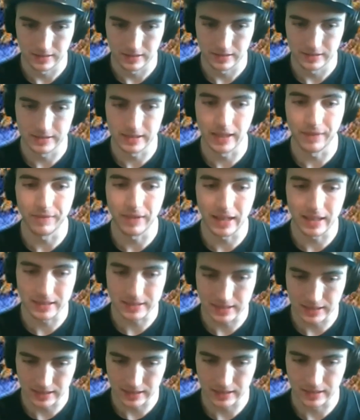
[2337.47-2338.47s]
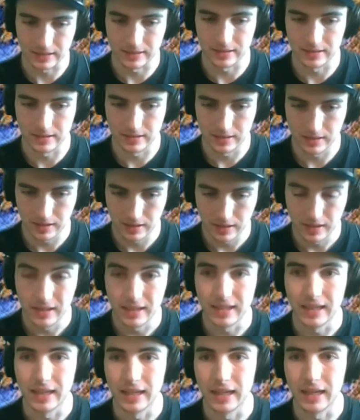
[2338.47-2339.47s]
Saint Valentinius.
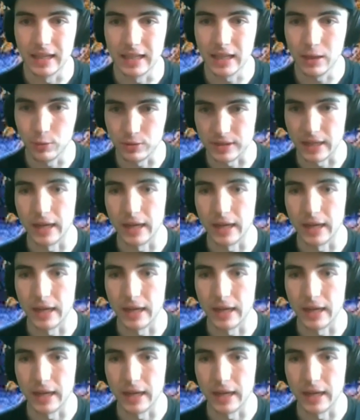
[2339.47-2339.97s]
He was a